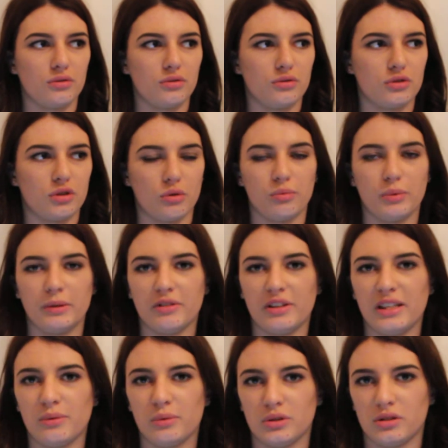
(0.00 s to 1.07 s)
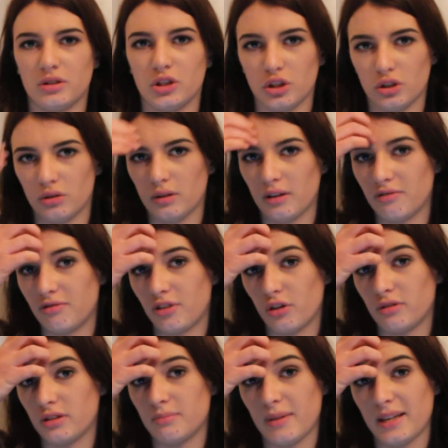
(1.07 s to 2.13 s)
So we really want to
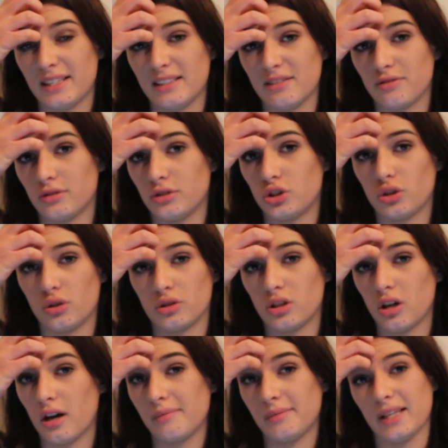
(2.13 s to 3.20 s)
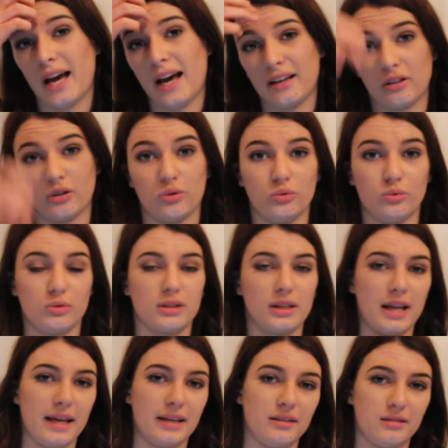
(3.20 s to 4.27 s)
involve as many different shot types, angles,
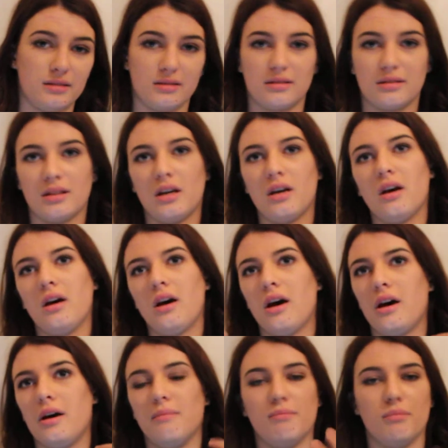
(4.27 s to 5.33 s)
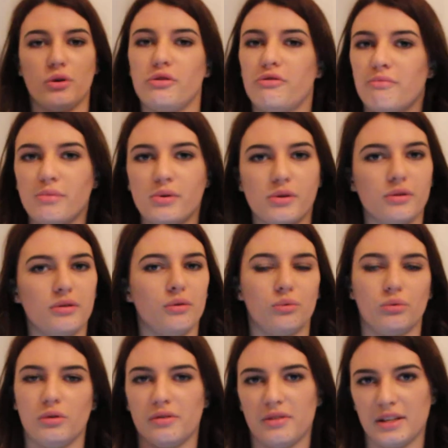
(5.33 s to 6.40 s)
lens, movement,
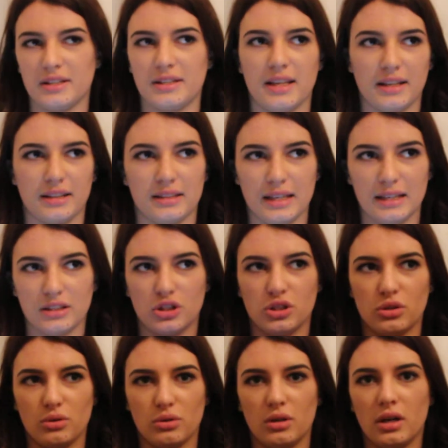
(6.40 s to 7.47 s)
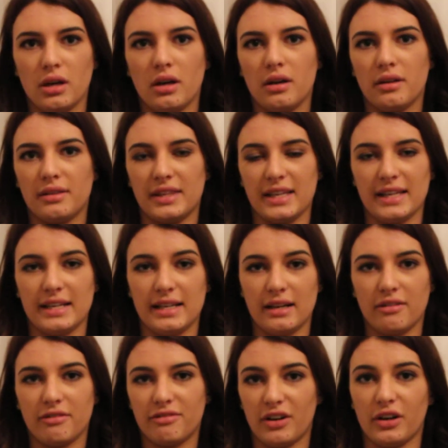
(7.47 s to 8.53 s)
all of these things into the
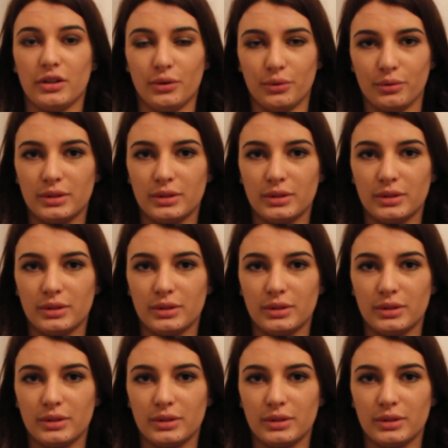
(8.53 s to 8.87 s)
final